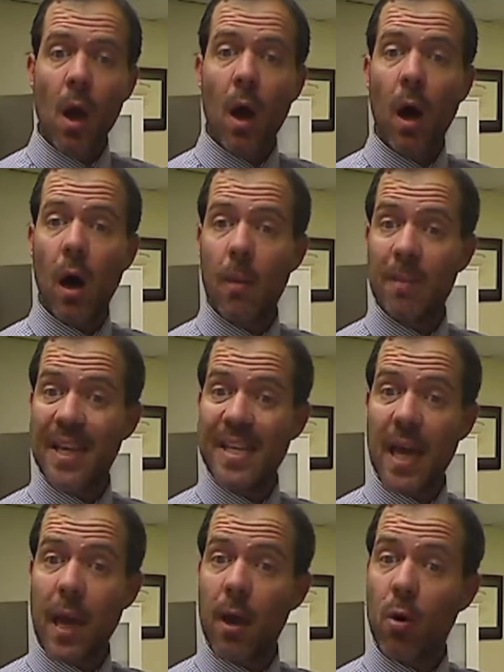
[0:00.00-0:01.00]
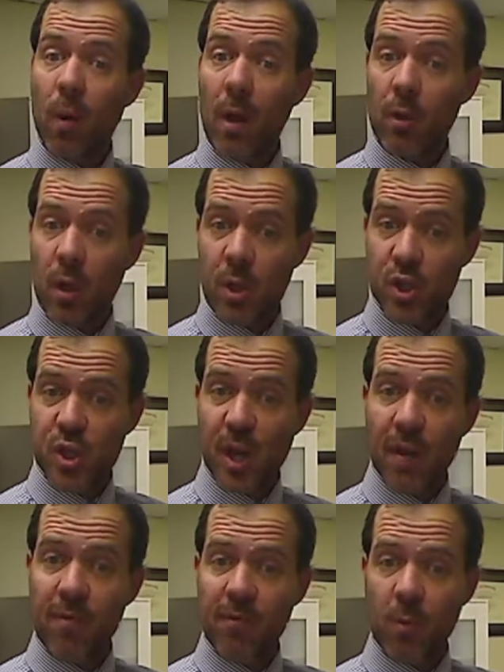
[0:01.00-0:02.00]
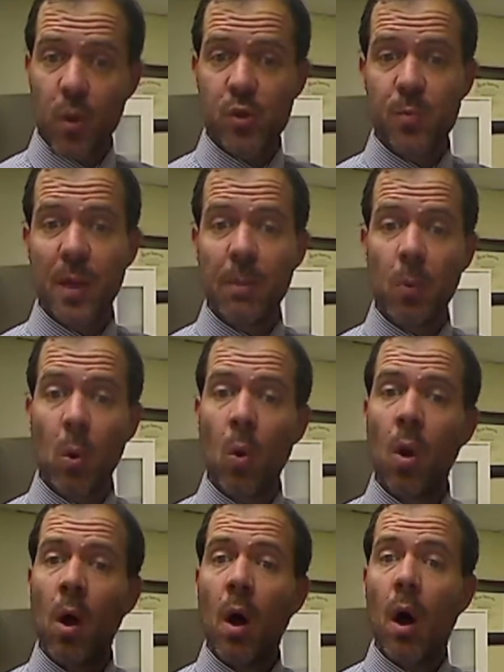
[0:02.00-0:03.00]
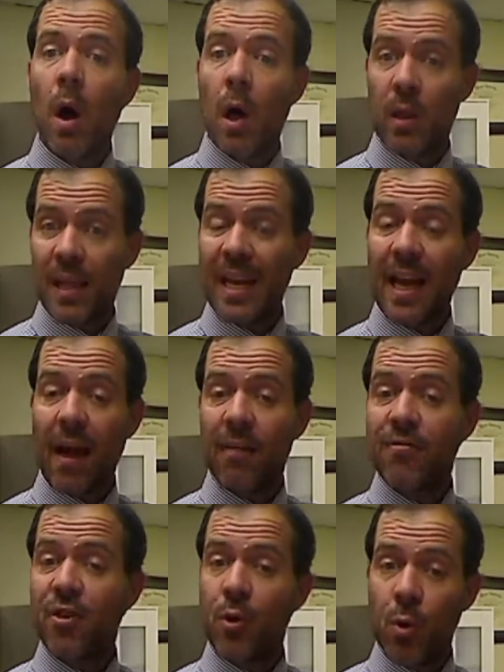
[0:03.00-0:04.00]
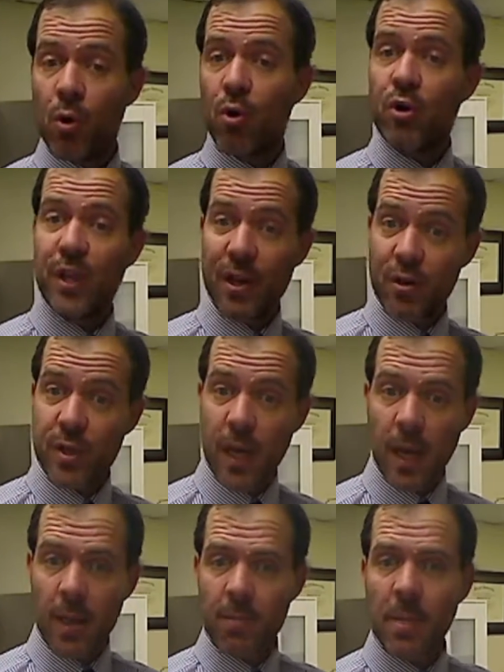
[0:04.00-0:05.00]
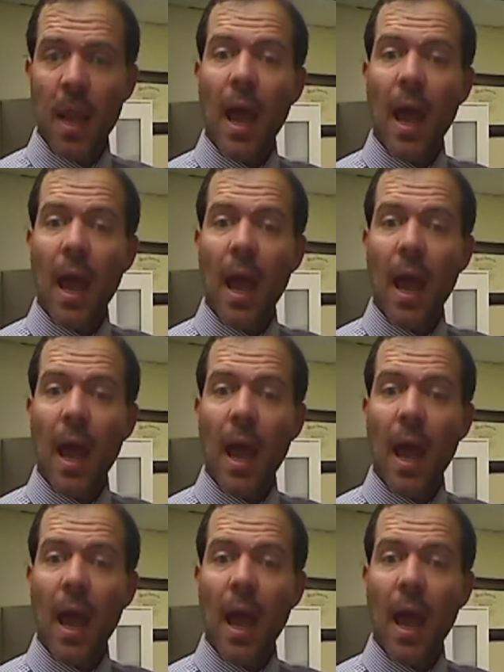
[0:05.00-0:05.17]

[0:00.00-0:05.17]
uh, midday or around lunchtime for most people, uh, late afternoon or dinner time,